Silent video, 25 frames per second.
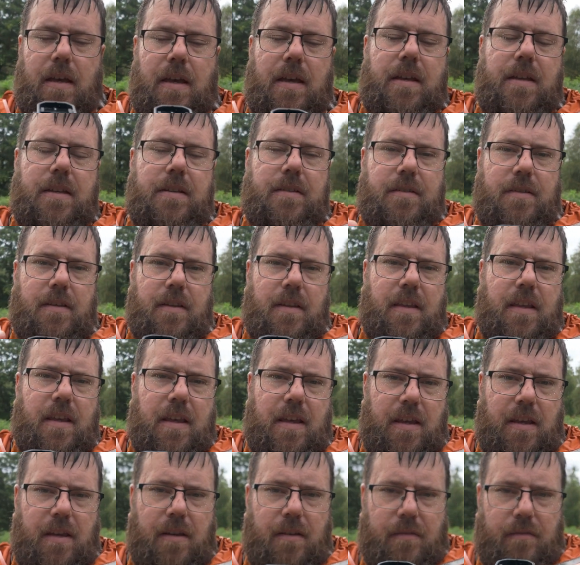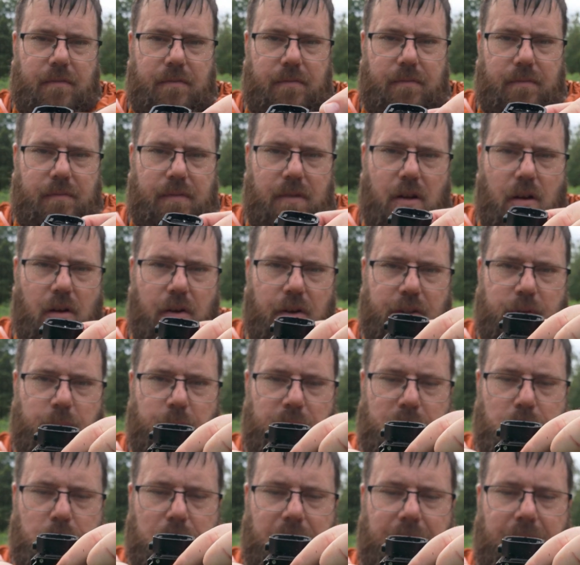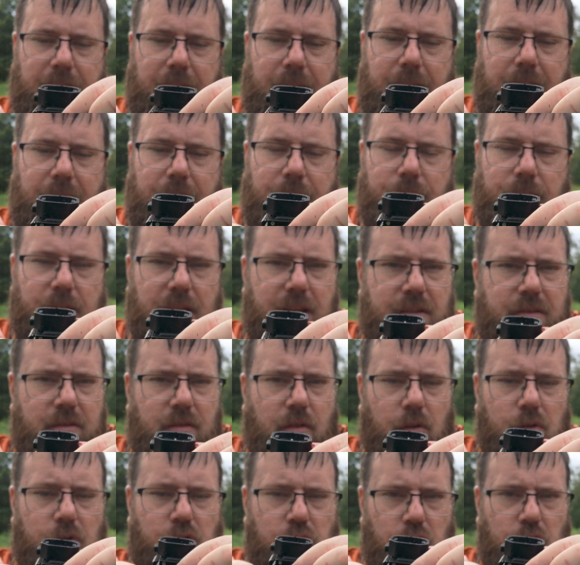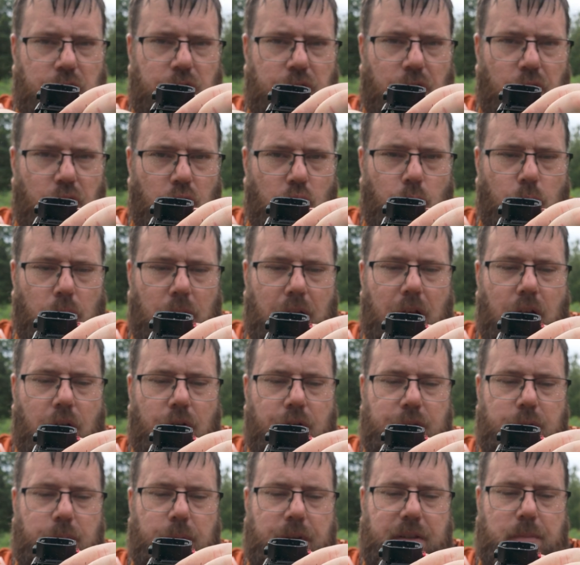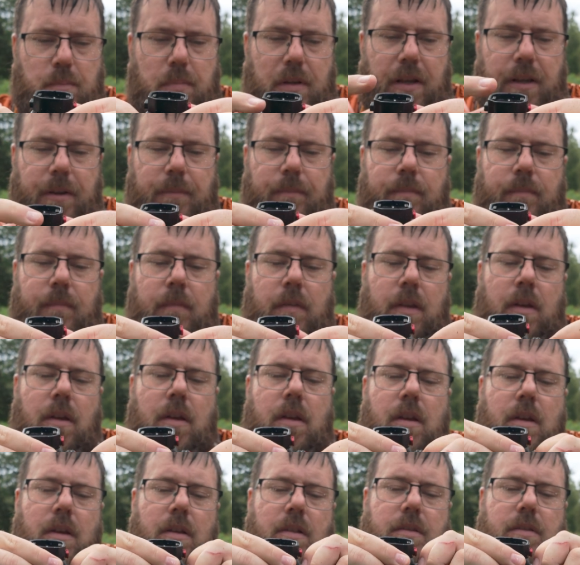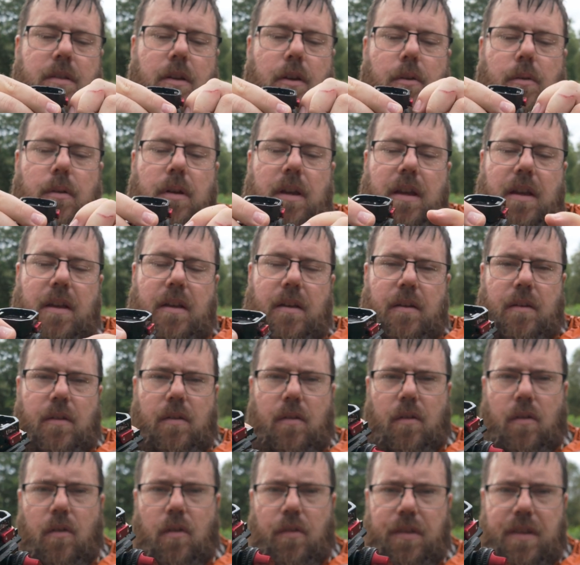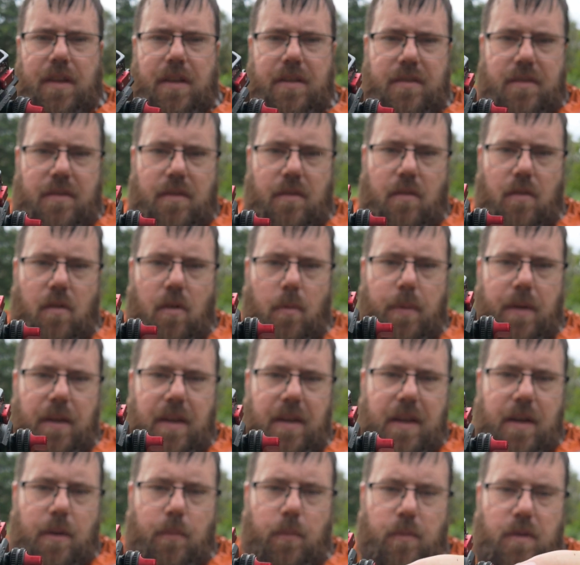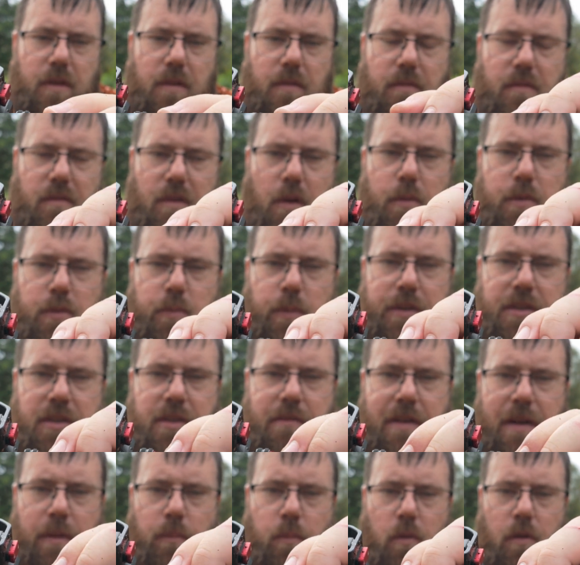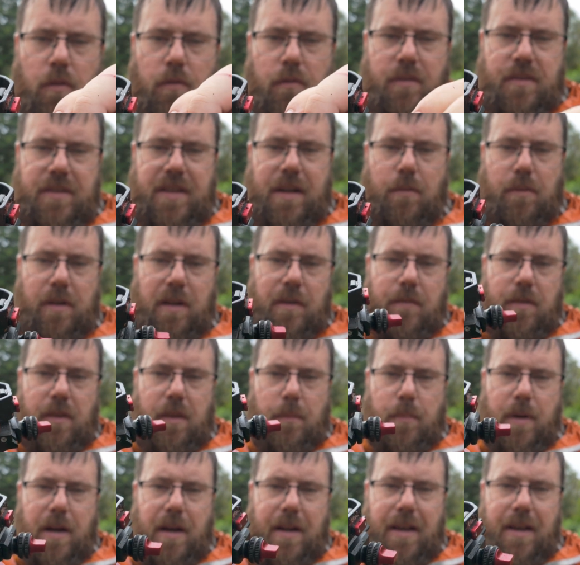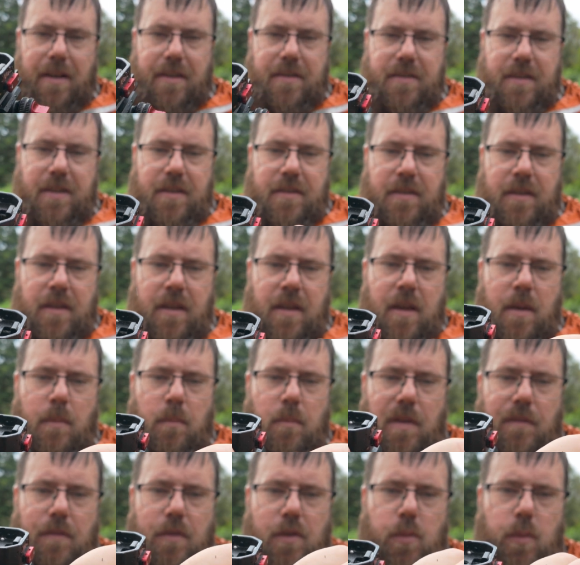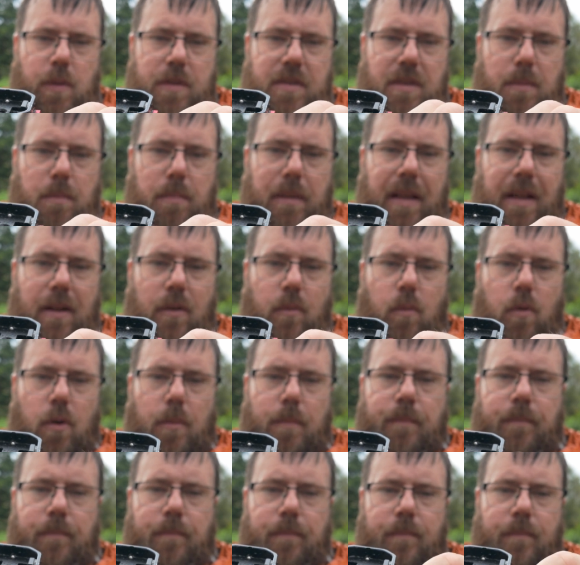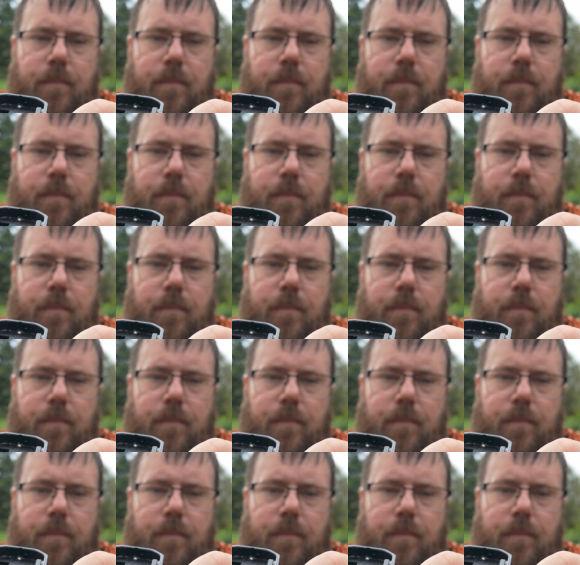is the Arca Swiss plate here. Is not just a normal Arca Swiss plate. So on this knob here, don't twist the red one because that will give you the pan axis. But if you twist the black one,